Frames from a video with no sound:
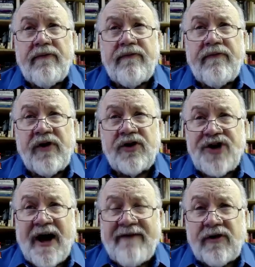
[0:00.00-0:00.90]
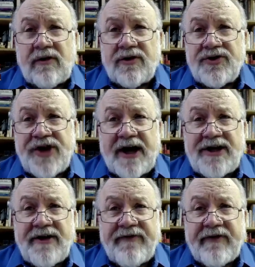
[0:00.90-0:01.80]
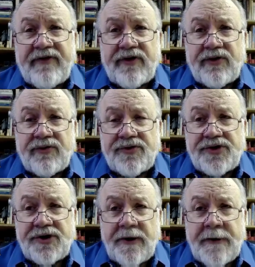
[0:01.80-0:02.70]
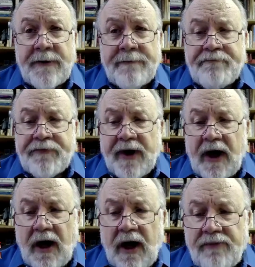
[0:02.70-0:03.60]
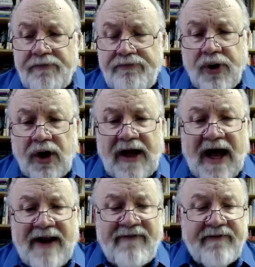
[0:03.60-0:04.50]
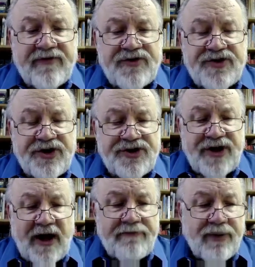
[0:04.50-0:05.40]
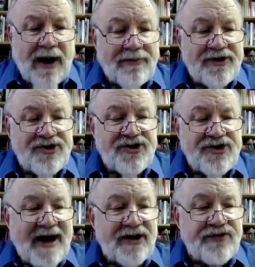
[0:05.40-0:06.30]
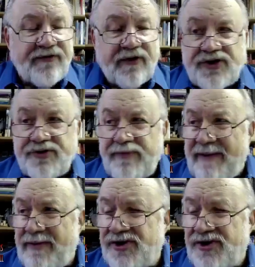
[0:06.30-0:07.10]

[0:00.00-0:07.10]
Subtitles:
philosophical and scientific views put a lot of emphasis on probably science first, maybe